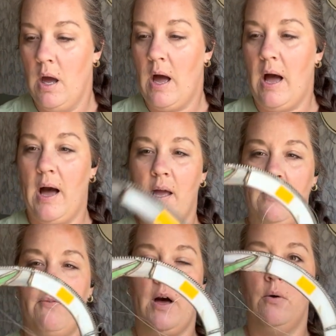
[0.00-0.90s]
I
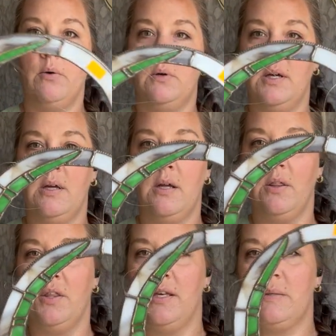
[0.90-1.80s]
found
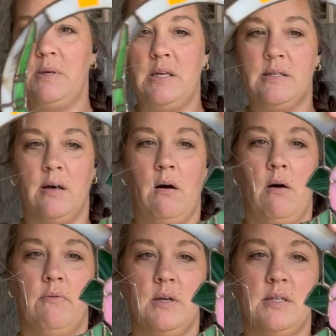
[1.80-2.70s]
this piece
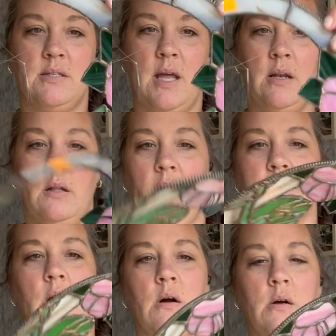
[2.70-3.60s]
of stained
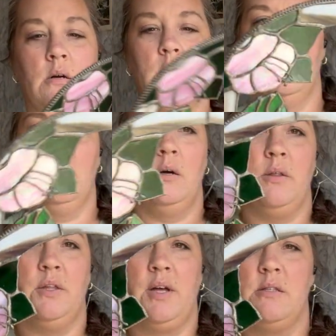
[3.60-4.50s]
glass art. I
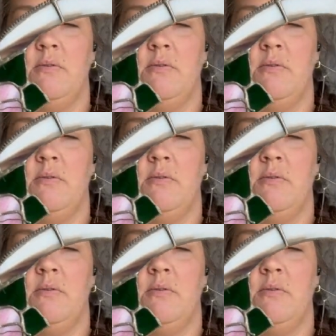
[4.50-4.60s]
think that's the